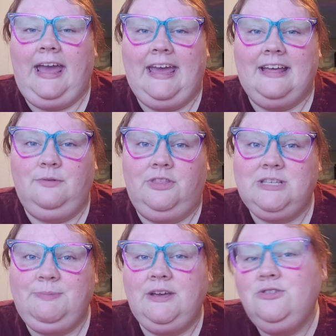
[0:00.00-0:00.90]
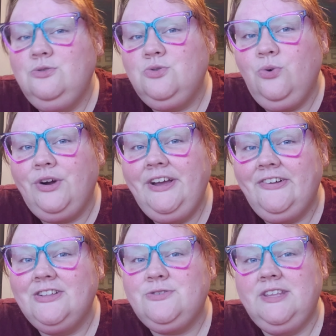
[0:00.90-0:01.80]
And with this being a
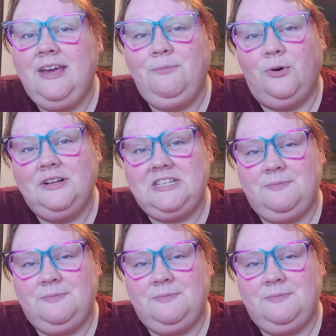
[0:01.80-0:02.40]
tutorial, it's really important